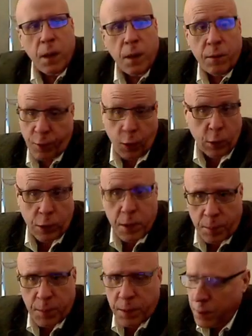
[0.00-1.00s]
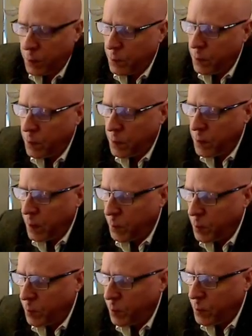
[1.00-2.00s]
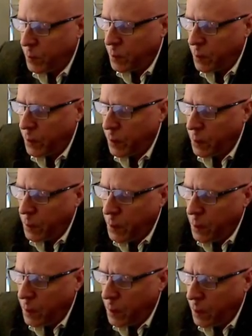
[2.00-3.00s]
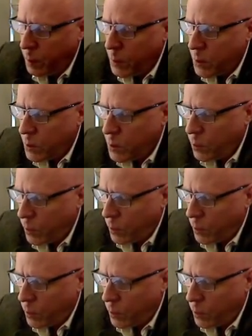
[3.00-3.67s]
first. I mean, that's a step to take. I'm going to start